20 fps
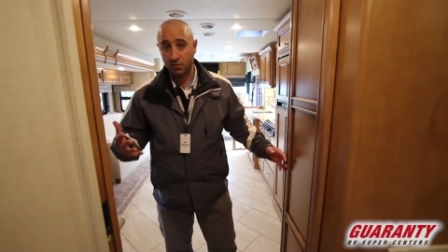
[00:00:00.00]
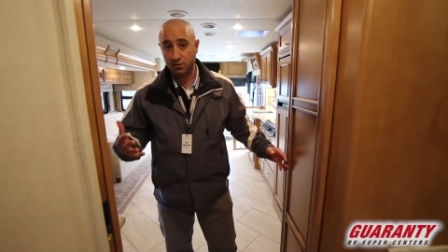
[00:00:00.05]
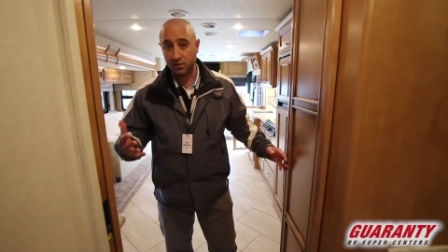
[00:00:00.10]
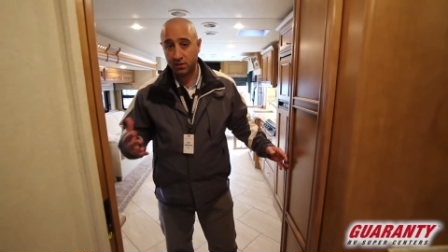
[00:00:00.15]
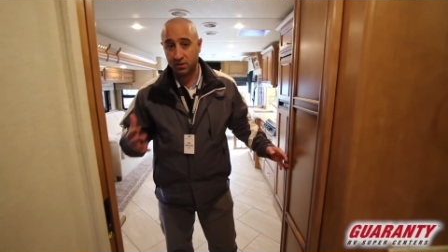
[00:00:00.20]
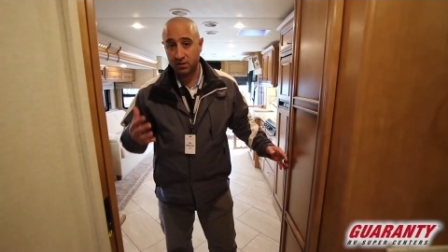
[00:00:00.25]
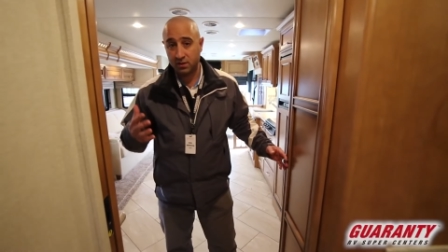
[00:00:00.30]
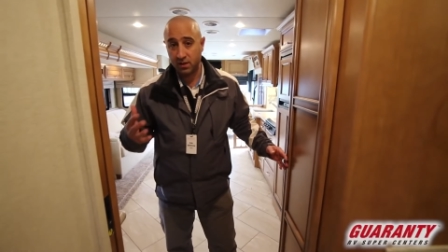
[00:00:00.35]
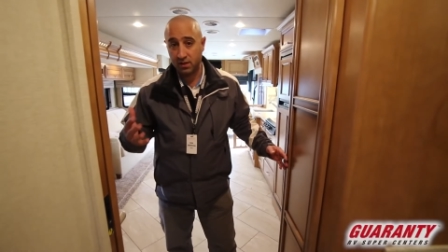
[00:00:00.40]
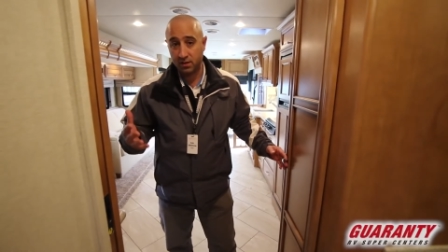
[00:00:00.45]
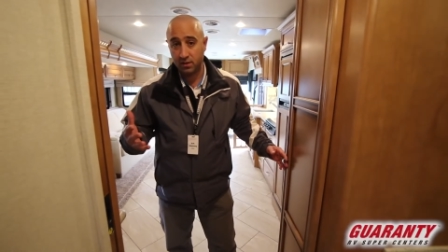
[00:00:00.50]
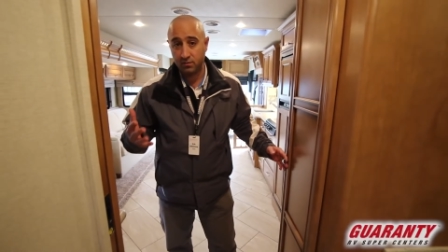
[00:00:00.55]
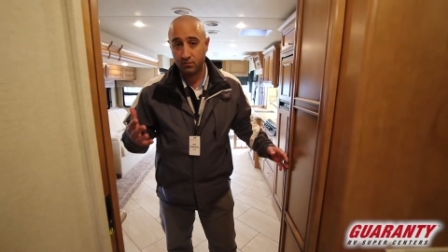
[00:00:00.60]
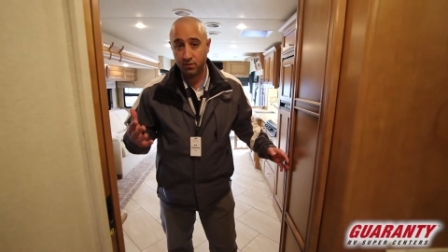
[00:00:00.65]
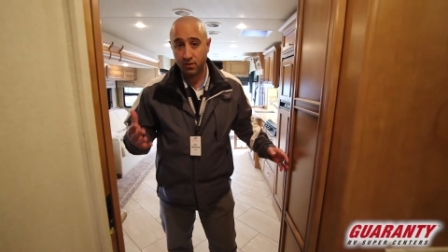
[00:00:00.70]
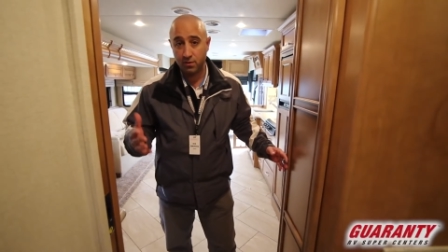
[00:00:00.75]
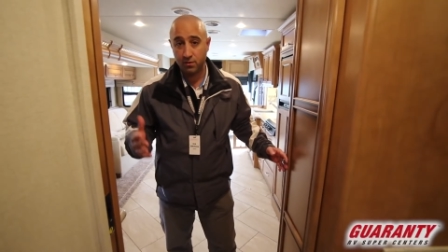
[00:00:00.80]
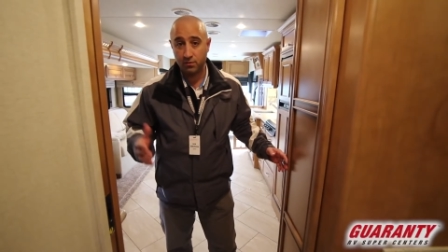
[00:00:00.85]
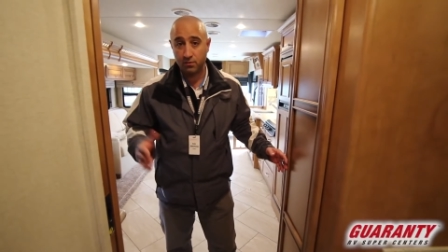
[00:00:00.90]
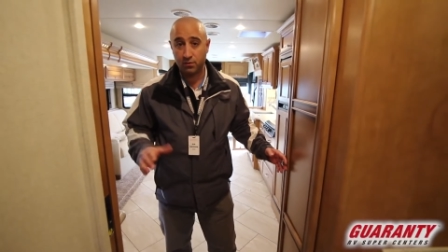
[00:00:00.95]
those extended
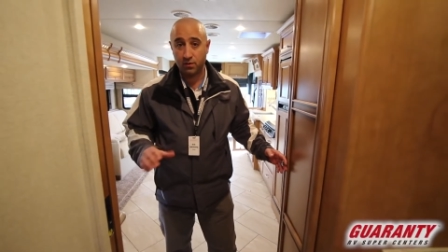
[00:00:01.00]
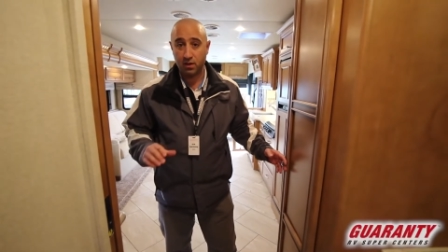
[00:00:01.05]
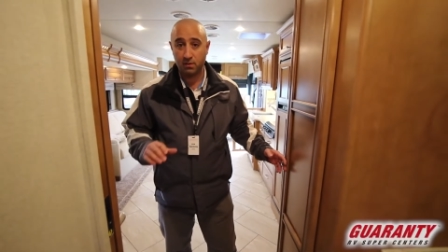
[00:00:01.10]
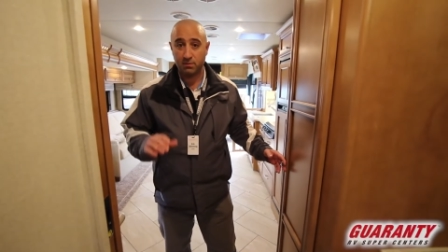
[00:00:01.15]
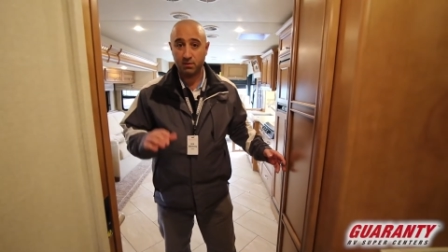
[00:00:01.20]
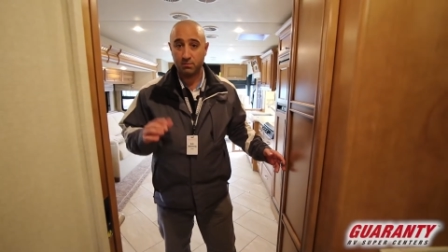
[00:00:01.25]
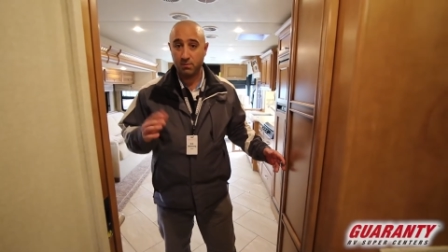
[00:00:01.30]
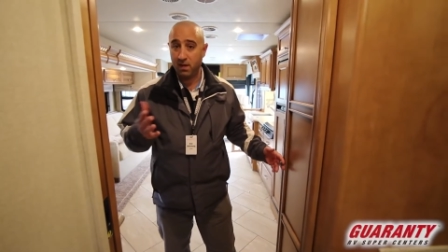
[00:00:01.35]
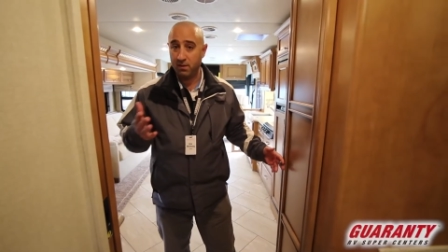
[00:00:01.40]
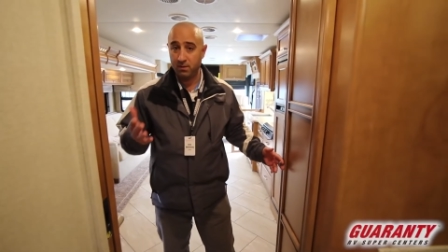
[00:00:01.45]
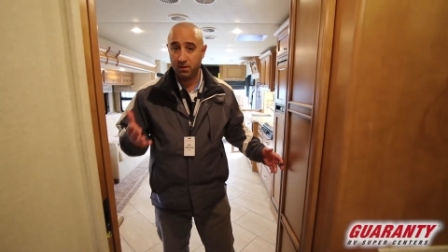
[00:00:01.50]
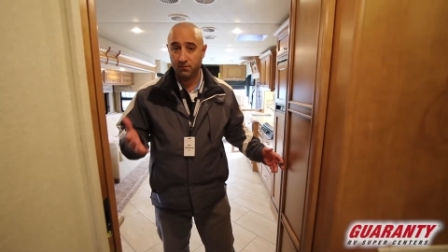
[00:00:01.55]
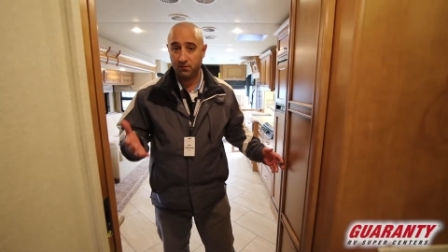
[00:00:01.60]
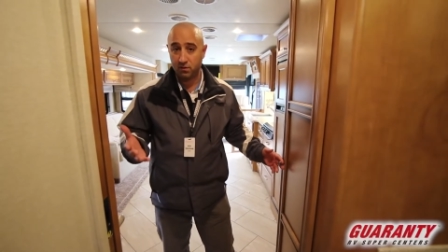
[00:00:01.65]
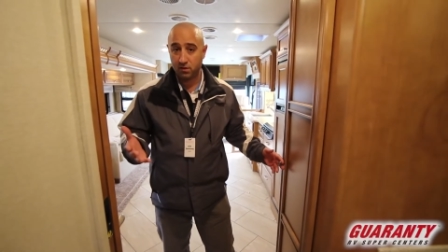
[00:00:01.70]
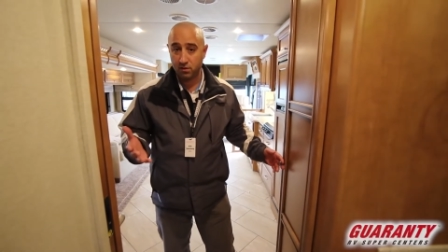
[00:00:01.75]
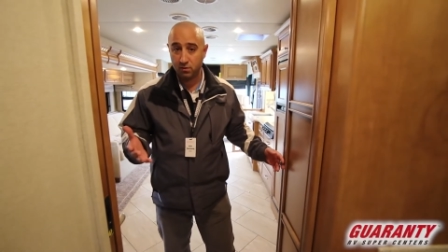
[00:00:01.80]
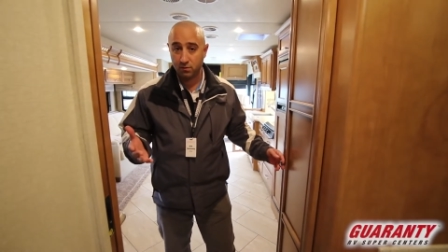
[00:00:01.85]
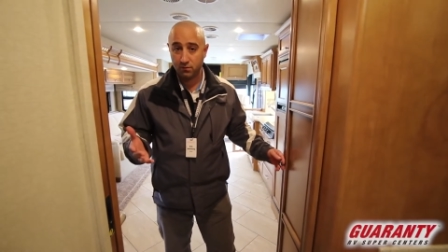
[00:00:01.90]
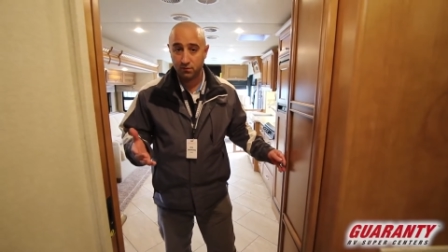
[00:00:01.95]
road trips, maybe
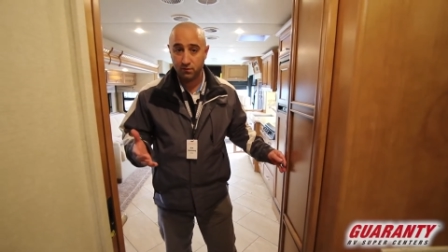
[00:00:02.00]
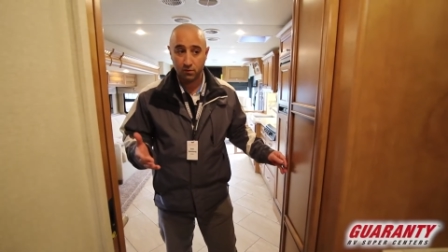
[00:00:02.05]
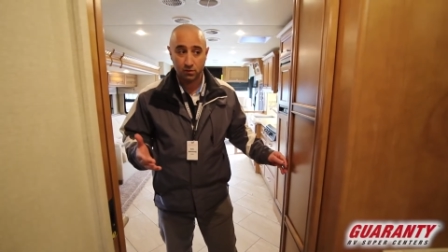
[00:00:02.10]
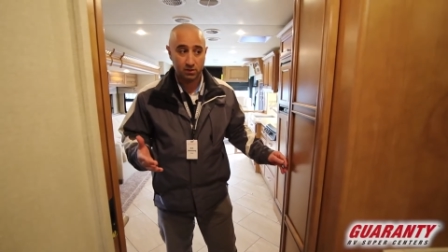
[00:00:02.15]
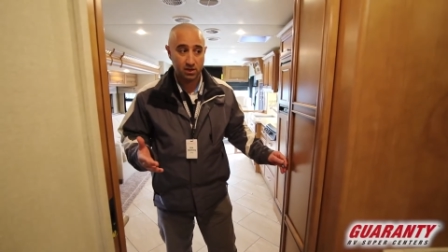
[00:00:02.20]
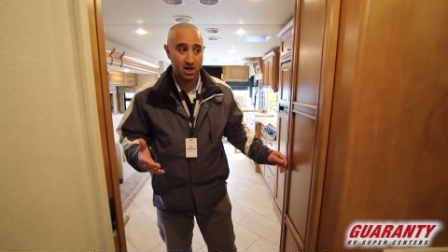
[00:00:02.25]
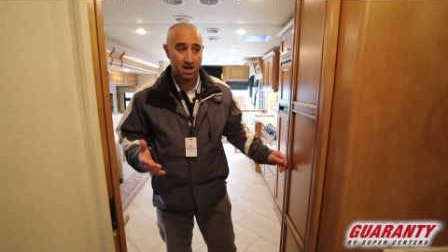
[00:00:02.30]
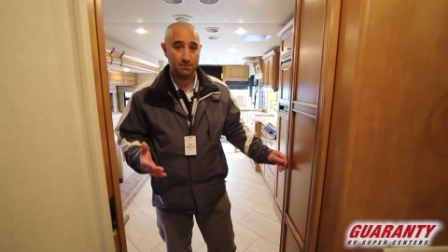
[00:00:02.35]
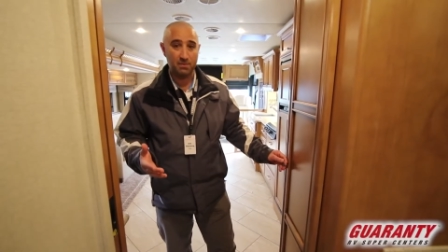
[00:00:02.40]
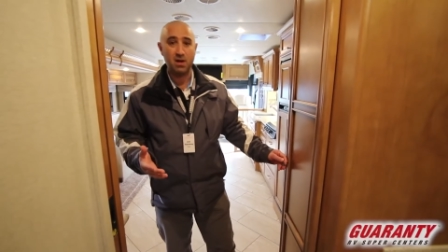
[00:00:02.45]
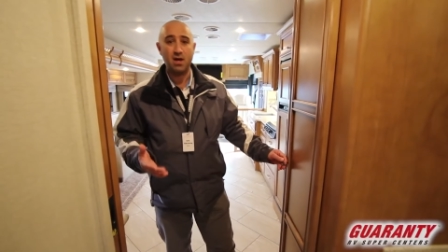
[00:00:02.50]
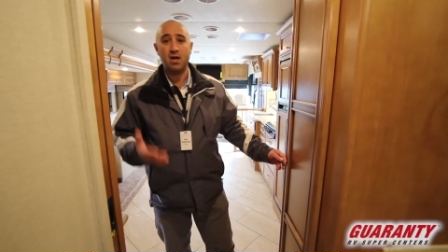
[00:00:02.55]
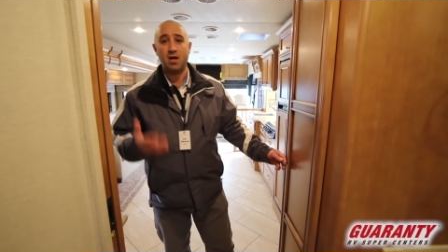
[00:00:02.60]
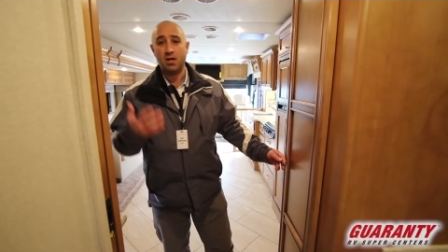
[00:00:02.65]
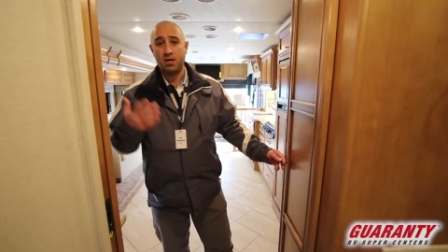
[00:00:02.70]
if you're going full time,